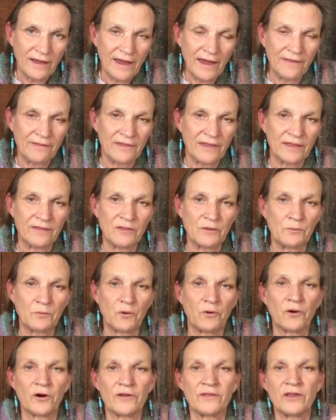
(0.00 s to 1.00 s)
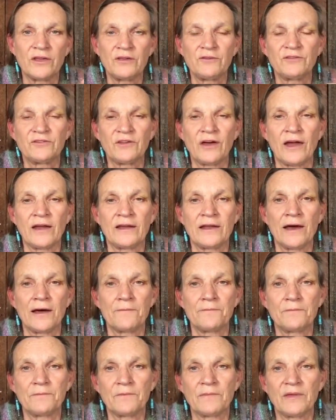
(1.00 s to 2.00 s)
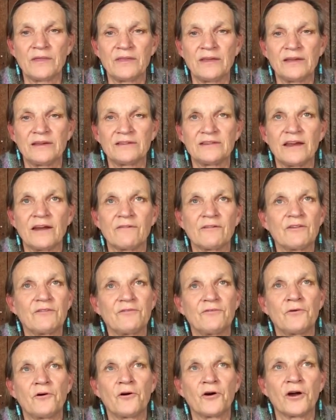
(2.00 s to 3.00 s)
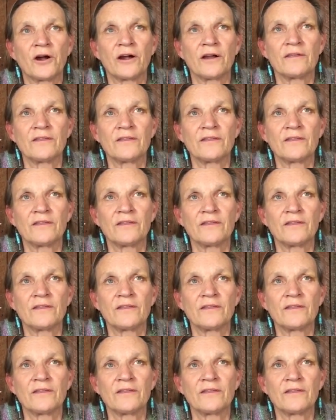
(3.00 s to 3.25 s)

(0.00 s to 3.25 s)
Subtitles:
And then the more that you sign up, I think it's every 4,